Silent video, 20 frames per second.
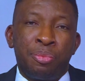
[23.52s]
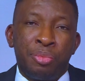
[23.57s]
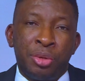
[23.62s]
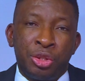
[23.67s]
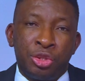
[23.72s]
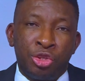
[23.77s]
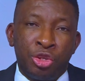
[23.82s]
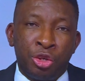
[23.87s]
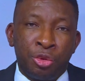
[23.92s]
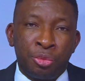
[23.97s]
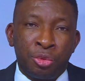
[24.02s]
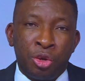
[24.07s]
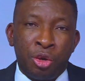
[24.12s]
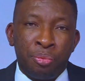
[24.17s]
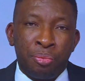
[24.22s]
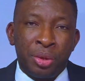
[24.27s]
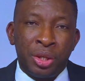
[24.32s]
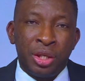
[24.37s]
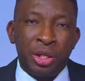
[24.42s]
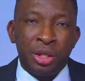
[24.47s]
Petroleum
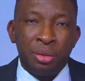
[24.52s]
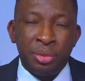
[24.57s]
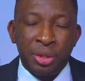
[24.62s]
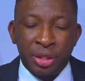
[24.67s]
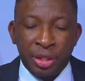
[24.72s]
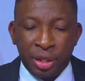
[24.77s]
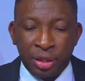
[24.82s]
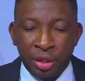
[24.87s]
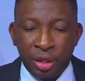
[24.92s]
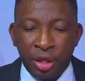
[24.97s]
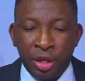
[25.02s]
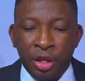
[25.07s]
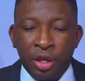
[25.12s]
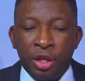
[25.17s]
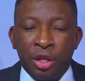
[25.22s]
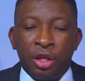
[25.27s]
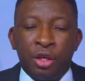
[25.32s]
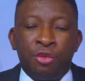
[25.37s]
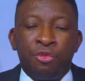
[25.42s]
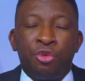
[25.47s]
Company Limited
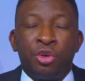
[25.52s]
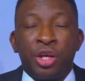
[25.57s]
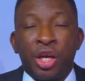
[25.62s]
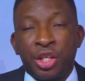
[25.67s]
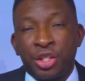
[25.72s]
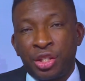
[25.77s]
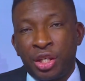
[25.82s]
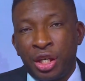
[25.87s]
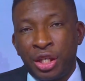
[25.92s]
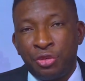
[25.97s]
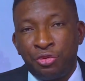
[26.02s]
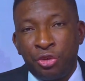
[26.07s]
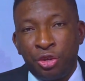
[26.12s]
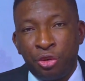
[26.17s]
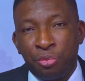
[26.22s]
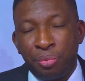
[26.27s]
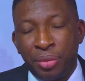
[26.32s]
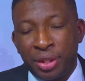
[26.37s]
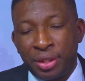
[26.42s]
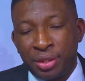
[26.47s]
for national
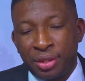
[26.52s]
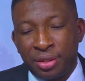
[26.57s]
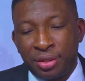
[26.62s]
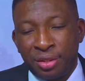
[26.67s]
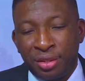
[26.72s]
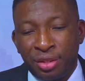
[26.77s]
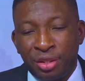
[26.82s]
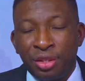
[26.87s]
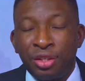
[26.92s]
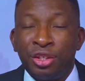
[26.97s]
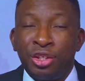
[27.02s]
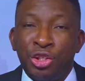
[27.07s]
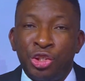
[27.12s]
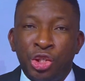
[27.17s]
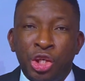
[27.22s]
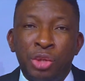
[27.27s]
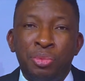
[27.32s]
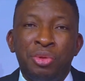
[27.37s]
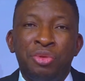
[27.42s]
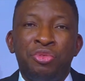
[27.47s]
development.
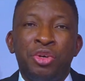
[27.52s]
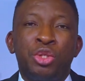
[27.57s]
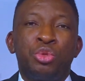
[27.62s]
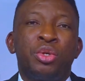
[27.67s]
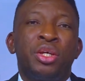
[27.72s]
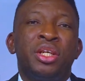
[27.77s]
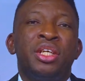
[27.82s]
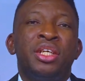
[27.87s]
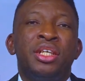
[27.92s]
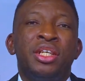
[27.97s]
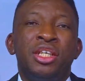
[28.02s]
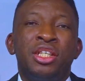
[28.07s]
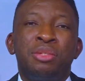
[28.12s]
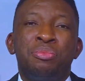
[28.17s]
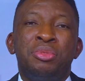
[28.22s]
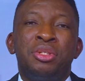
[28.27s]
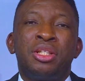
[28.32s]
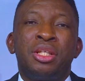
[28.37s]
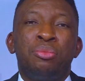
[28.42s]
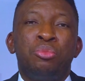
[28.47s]
Joining me virtually
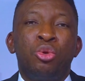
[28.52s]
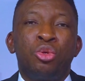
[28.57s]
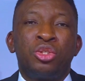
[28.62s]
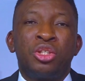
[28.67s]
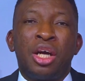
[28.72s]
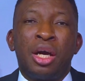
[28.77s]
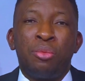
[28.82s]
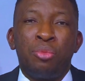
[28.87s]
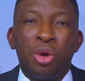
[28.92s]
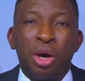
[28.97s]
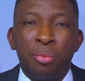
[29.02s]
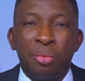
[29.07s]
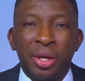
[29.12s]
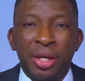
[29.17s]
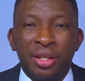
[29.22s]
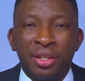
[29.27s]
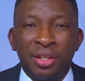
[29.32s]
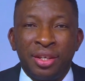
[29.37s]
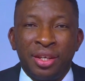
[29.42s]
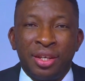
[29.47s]
is Mr. Mukhtar
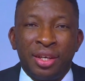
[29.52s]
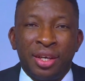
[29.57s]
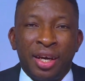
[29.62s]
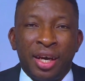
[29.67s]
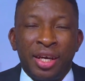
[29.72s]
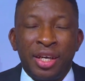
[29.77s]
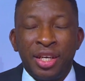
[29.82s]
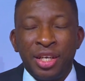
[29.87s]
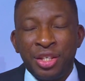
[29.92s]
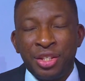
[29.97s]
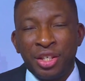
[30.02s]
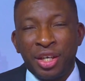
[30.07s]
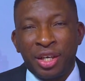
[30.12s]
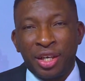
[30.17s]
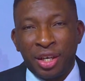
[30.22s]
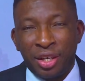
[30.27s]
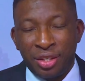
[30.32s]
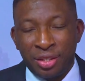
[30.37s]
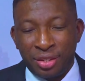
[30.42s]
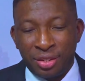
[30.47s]
Mohammed, an energy
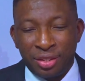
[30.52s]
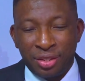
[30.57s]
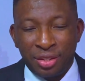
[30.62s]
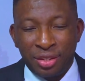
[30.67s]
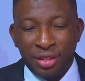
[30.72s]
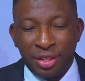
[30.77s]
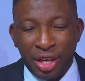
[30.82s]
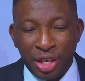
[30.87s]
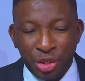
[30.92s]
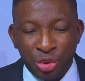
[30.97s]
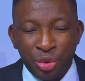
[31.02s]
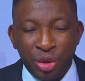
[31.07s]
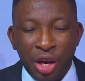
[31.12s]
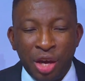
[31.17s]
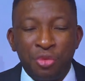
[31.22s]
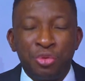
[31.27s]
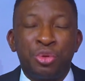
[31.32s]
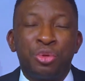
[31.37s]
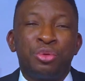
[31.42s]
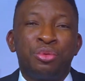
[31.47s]
analyst. Nice to
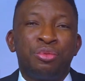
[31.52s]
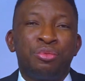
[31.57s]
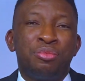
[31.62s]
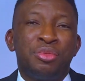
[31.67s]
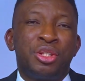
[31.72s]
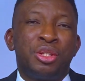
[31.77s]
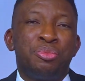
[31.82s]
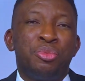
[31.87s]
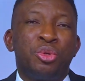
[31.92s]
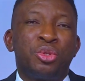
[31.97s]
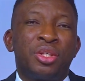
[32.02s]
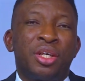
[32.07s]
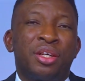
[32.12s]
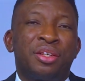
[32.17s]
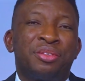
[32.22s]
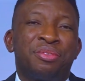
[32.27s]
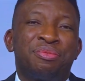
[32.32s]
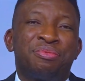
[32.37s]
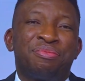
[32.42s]
have you, Mr. Mukhtar.